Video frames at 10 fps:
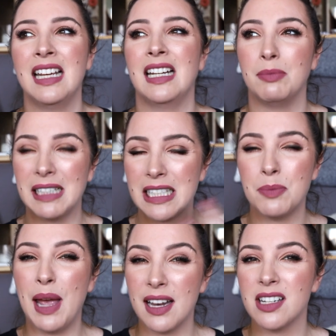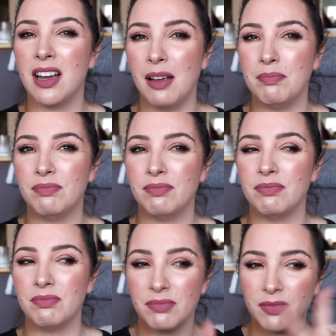And I'm like, it's about time
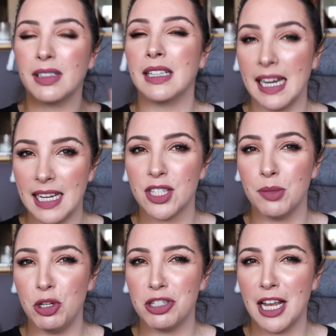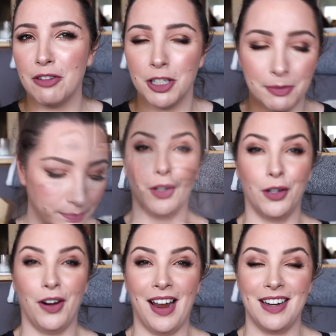I get some use out of it.
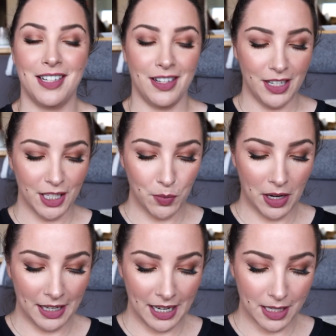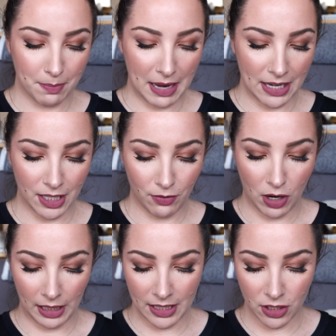All right, this one is a massive
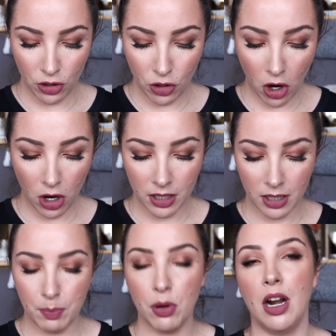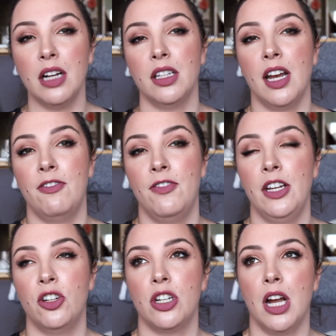one. It's not a product that I
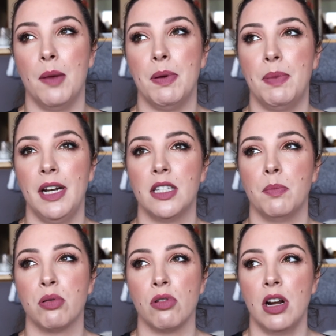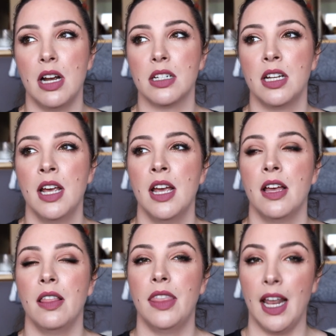finished up, but it's a product
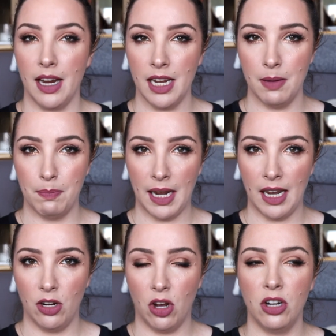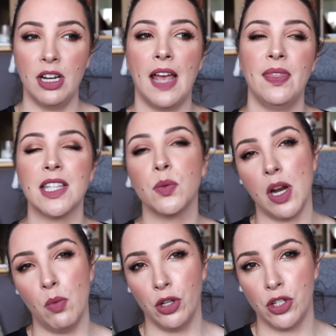that I hit pan on, and that's what
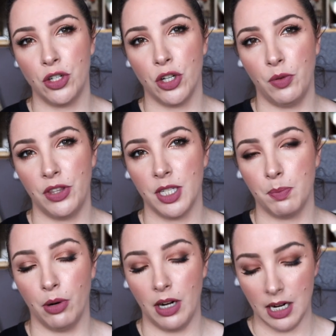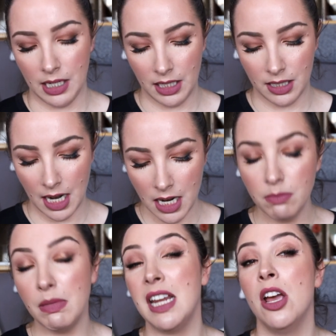I wanted to do with this product, and it's
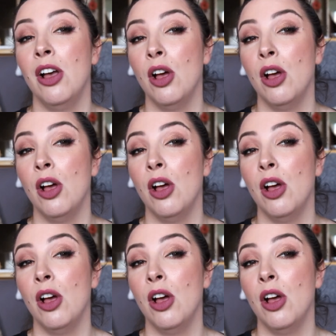taken me